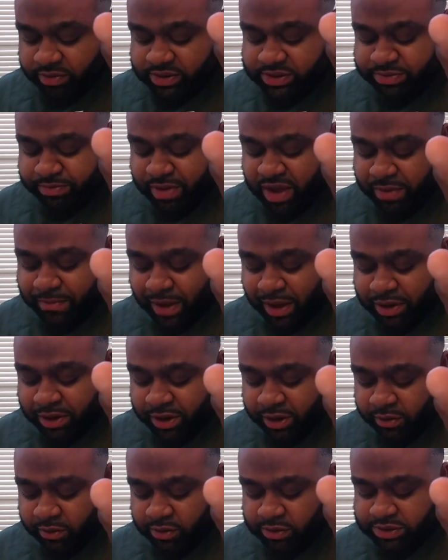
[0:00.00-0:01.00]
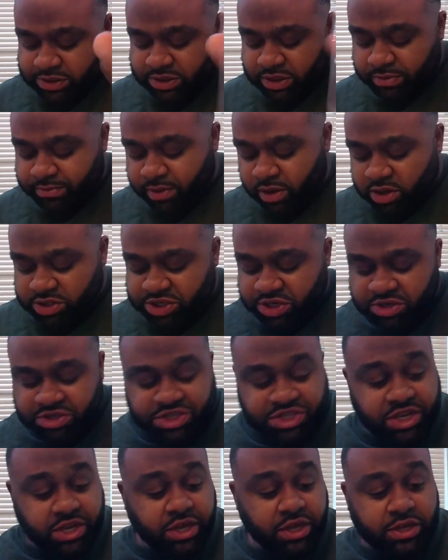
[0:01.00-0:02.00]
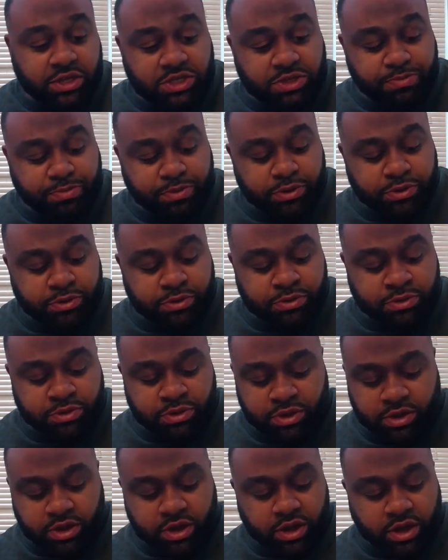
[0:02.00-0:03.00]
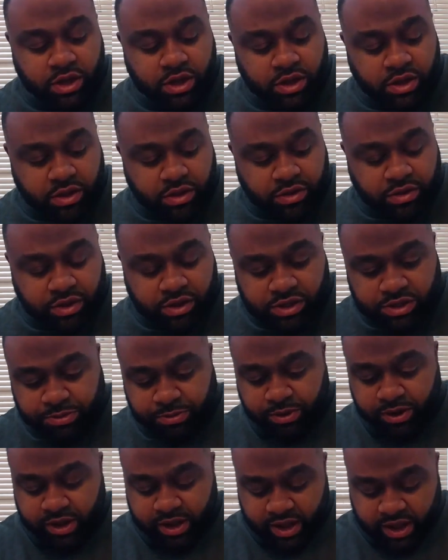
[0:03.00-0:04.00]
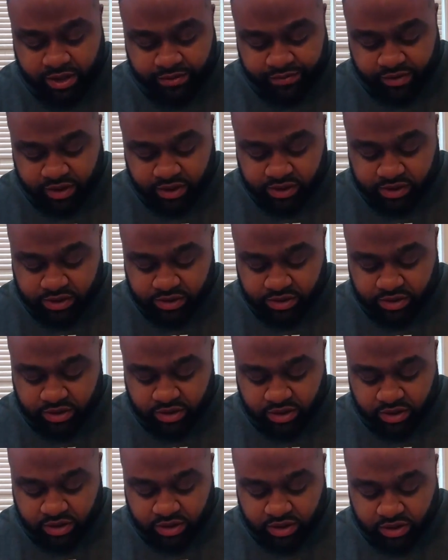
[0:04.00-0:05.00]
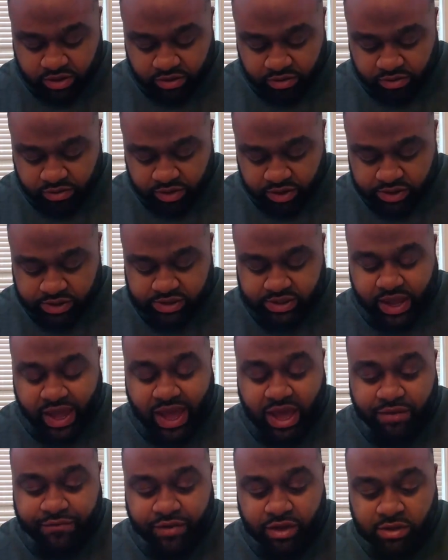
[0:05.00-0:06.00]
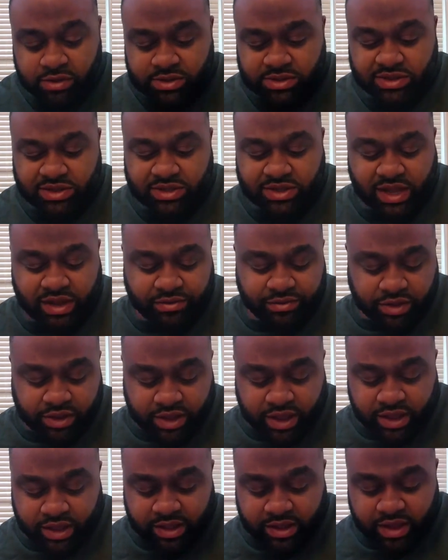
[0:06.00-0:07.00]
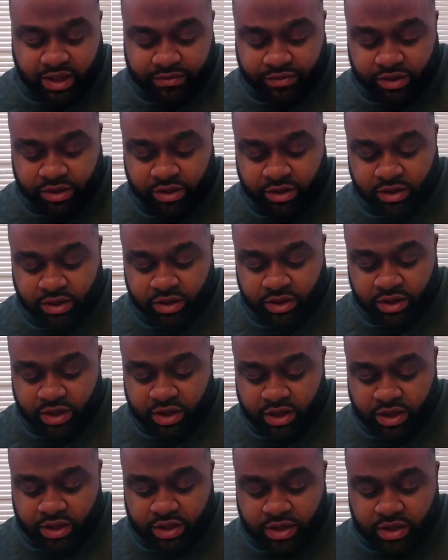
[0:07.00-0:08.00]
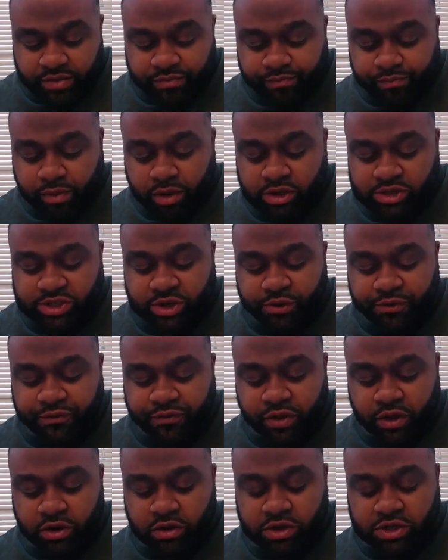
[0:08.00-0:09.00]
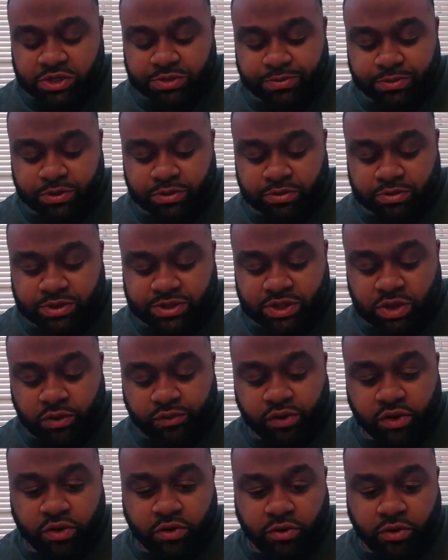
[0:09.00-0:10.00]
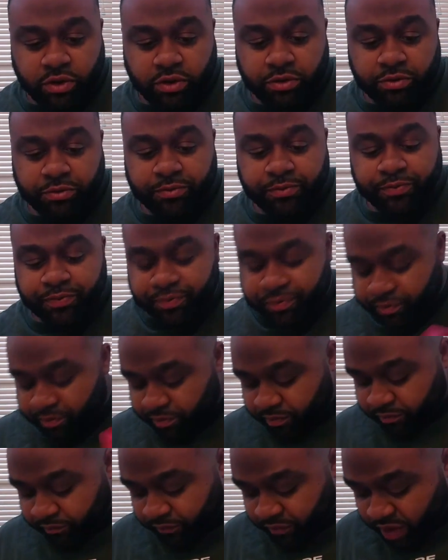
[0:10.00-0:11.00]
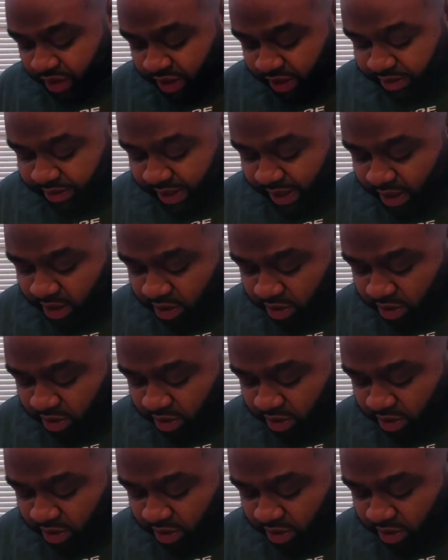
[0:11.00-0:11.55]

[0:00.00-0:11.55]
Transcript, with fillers: it's made by Nichols a uh, Mojo jigging spoon. It's pretty heavy. It's, what is this? Half ounce? It's not really that heavy. Mojo flutter spoon, silver chrome. That